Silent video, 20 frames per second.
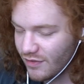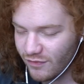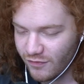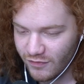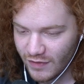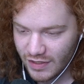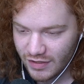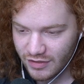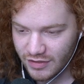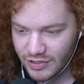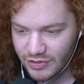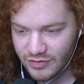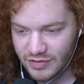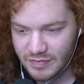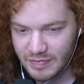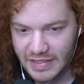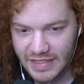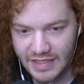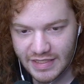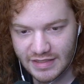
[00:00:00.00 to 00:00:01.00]
the fuck are you
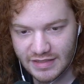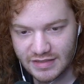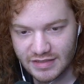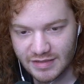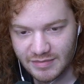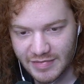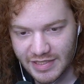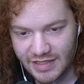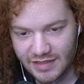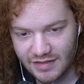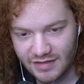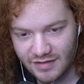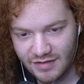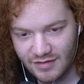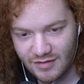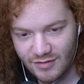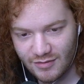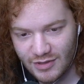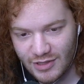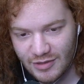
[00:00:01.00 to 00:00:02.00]
speaking to me?
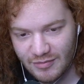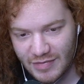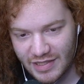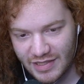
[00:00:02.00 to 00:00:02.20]
What do you